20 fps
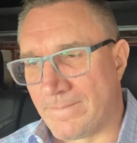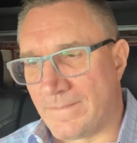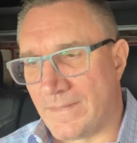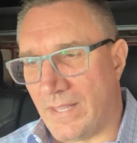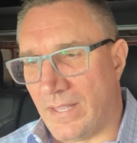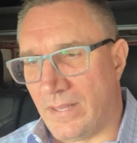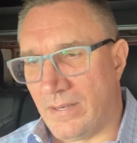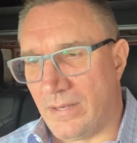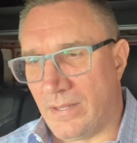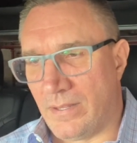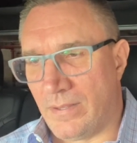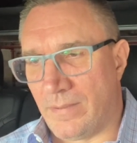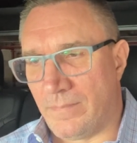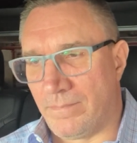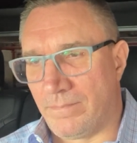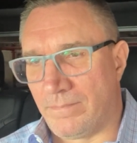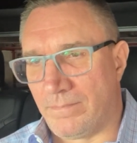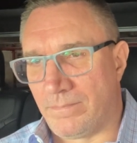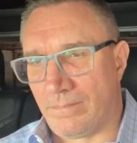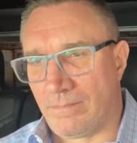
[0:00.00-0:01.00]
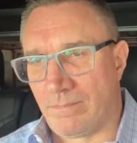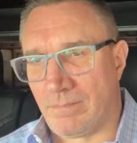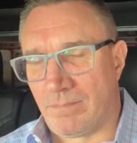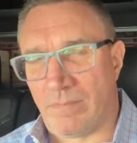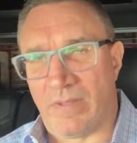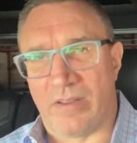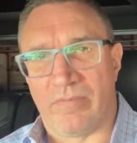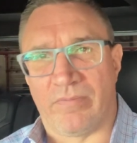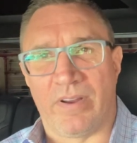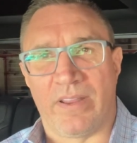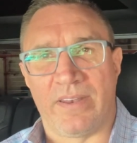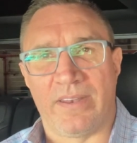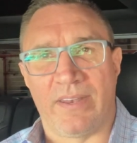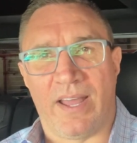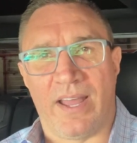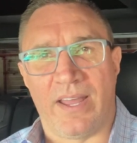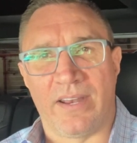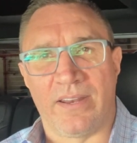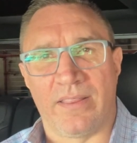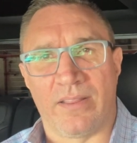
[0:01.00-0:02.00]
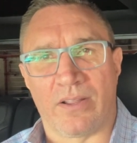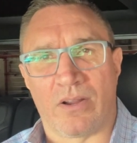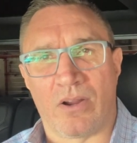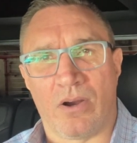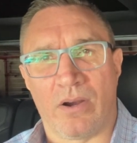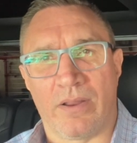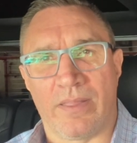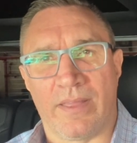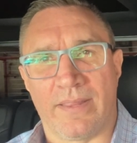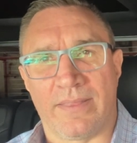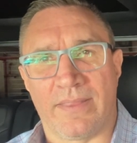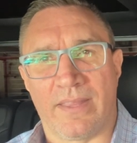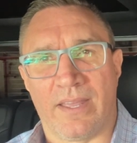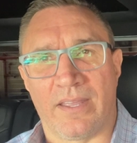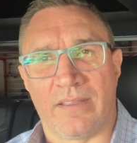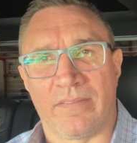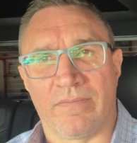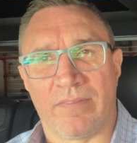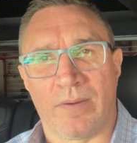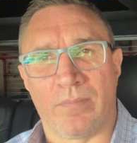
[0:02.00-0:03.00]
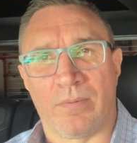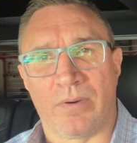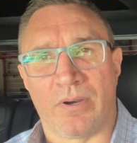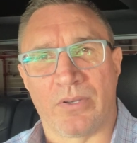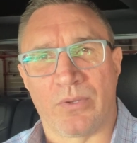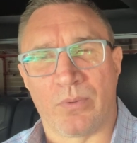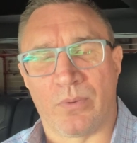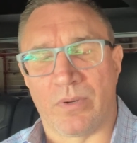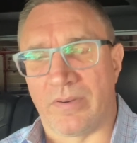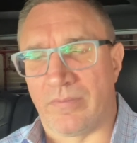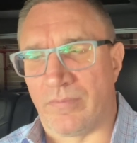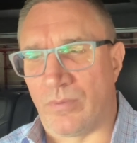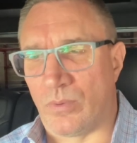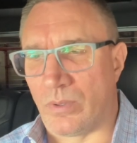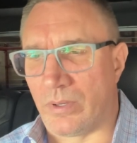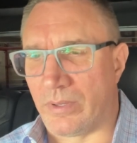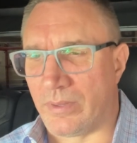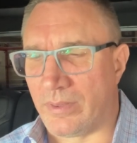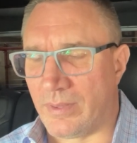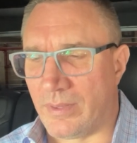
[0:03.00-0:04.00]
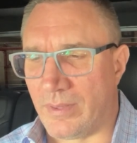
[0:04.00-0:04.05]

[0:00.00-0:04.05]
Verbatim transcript: And um, my friend died in the car that day, February 24th.